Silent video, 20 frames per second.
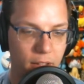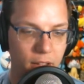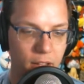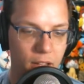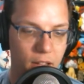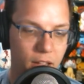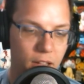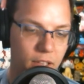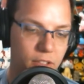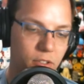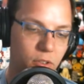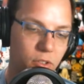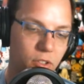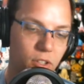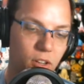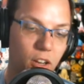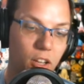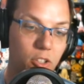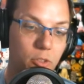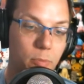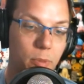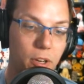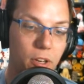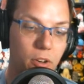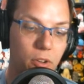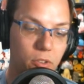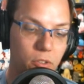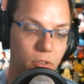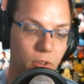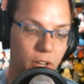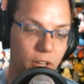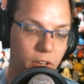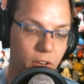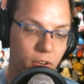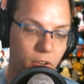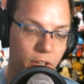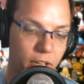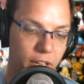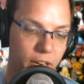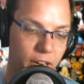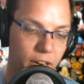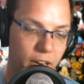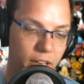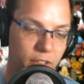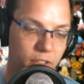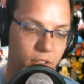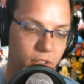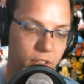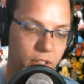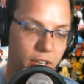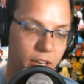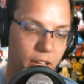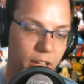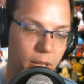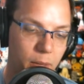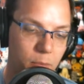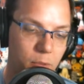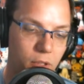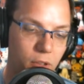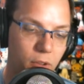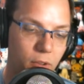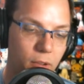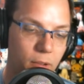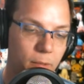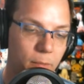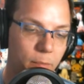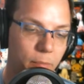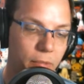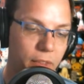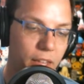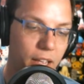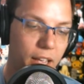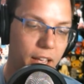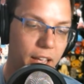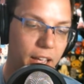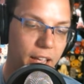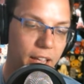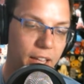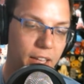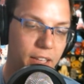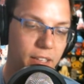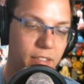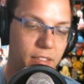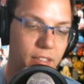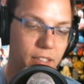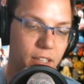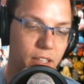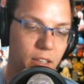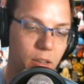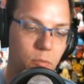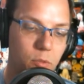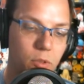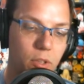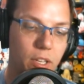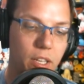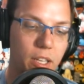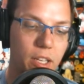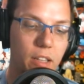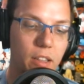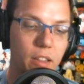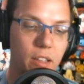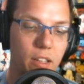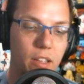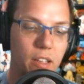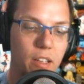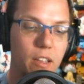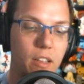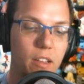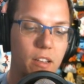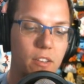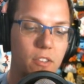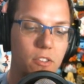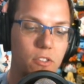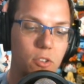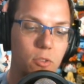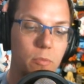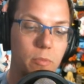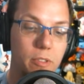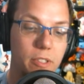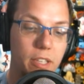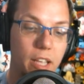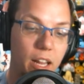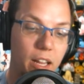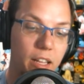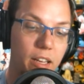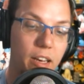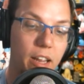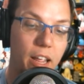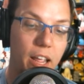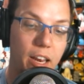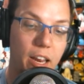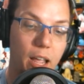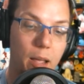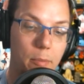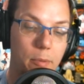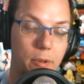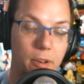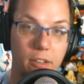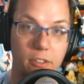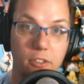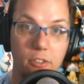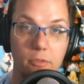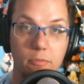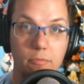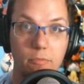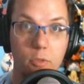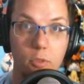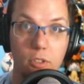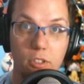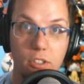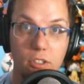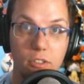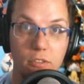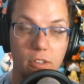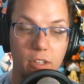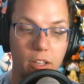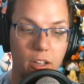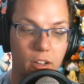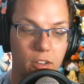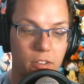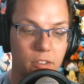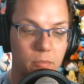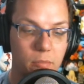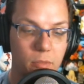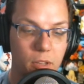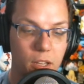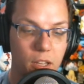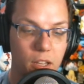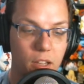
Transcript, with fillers: Uh, so it's a lunch bento, so I can only get it at certain times. So it has, it comes with soup, salad, and appetizer, which is really awesome.